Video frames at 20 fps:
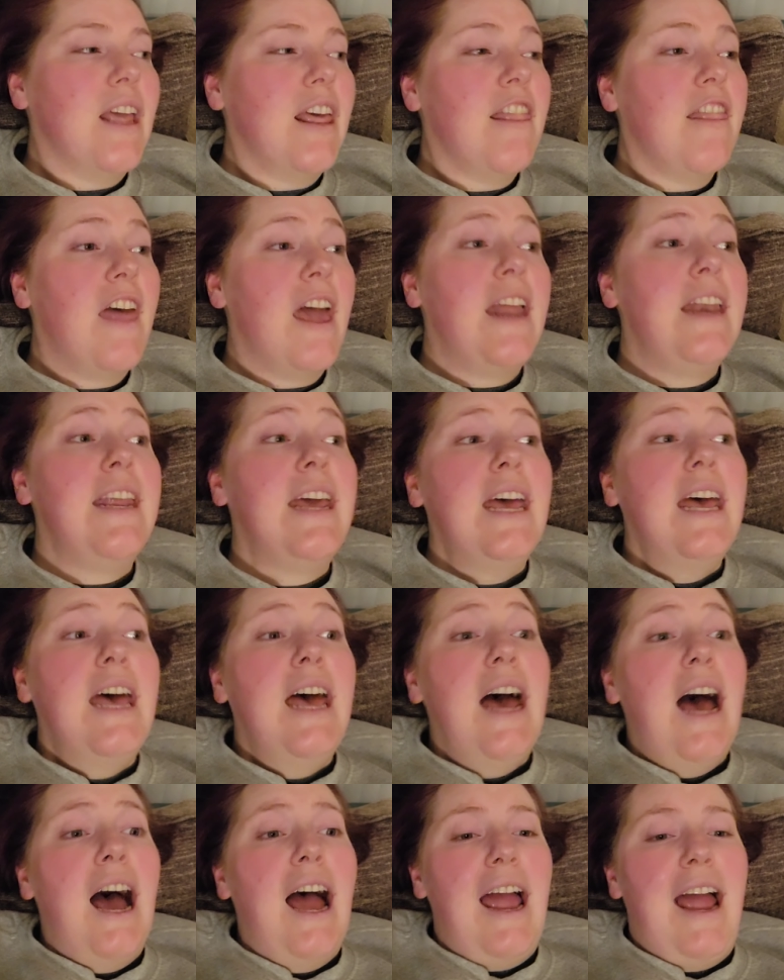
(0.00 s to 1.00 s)
And then
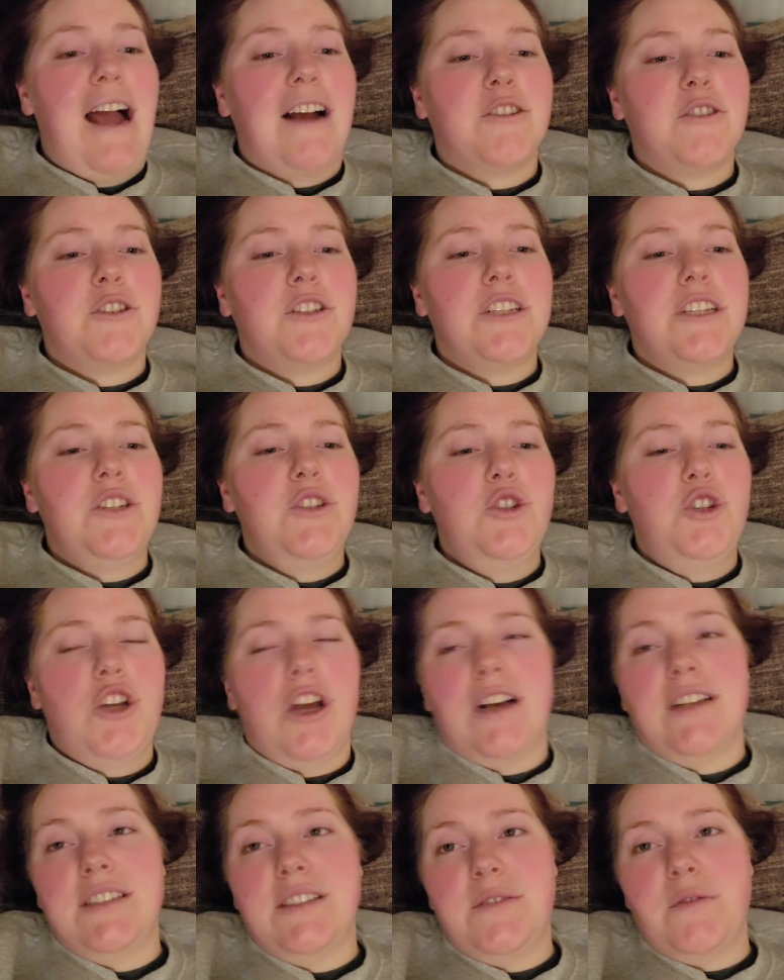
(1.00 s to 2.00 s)
I actually
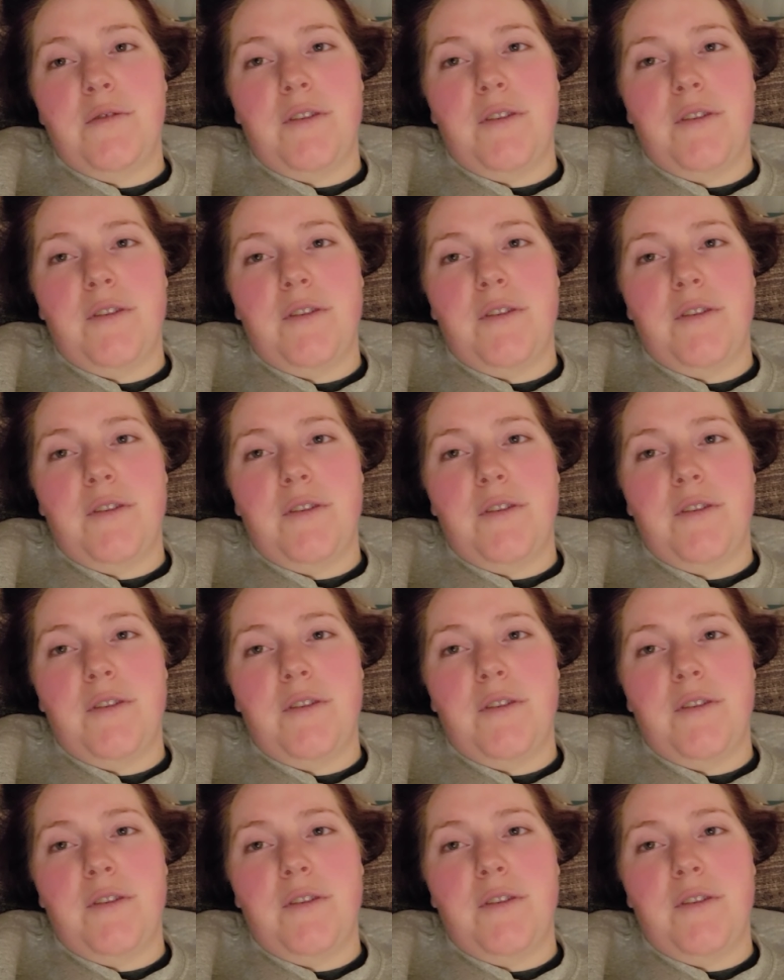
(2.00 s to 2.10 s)
just